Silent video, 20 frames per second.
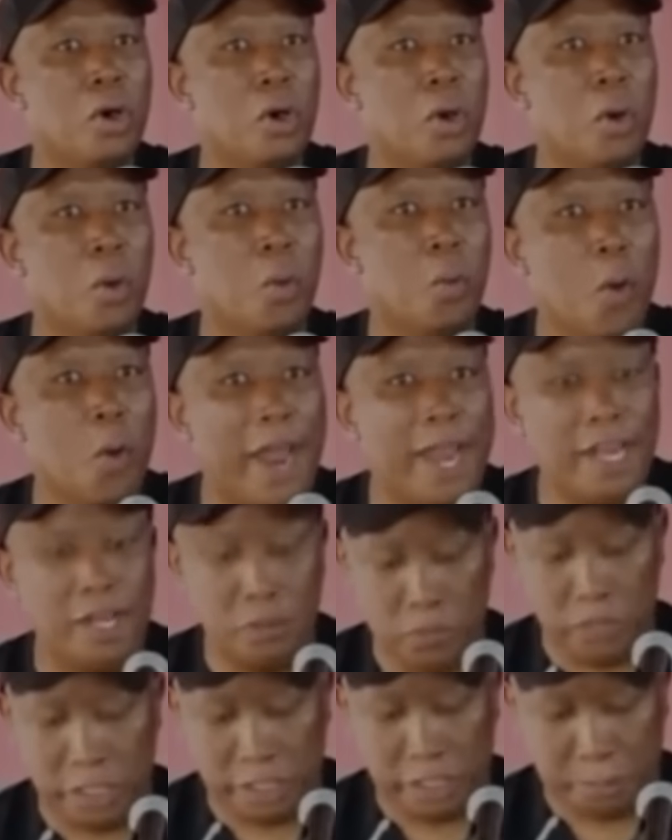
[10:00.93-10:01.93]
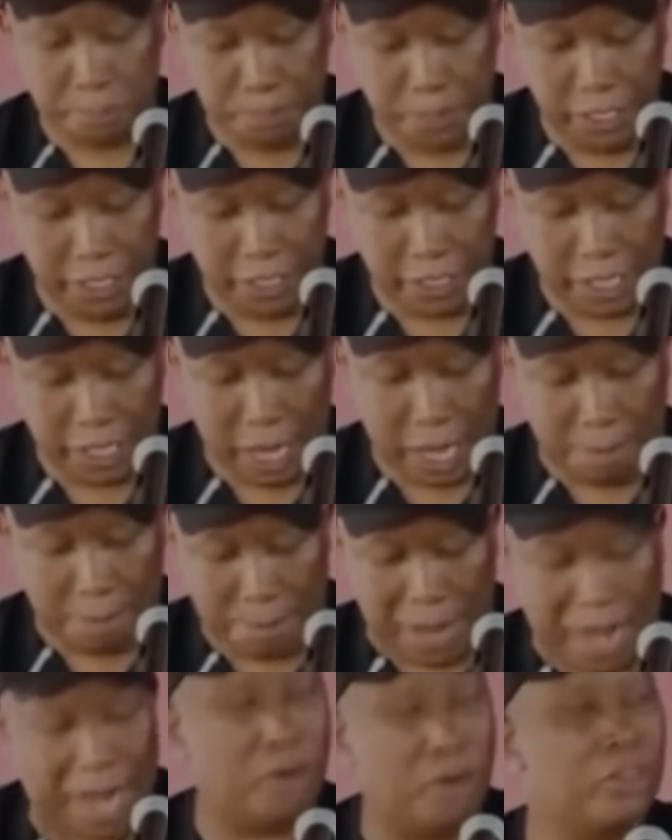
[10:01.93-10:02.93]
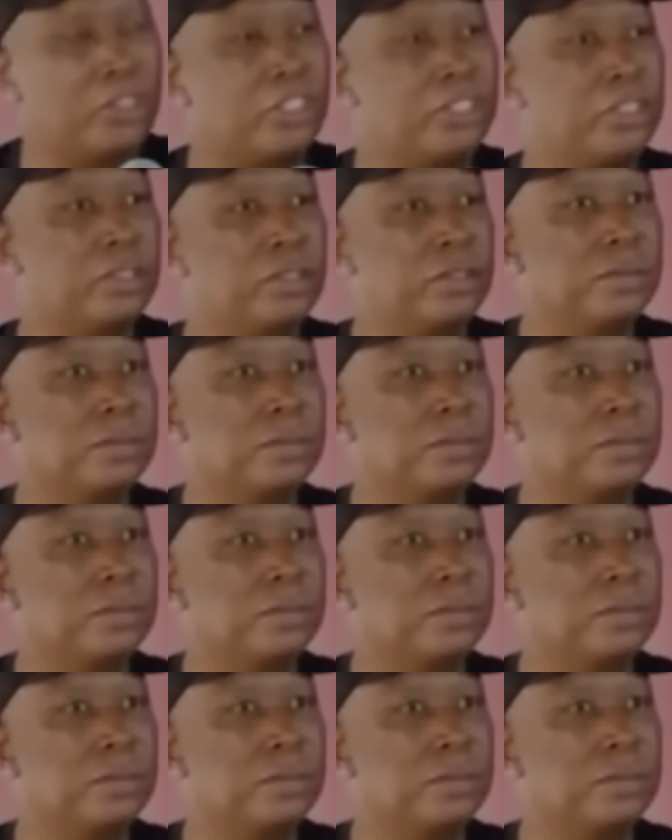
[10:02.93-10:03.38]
when we speak about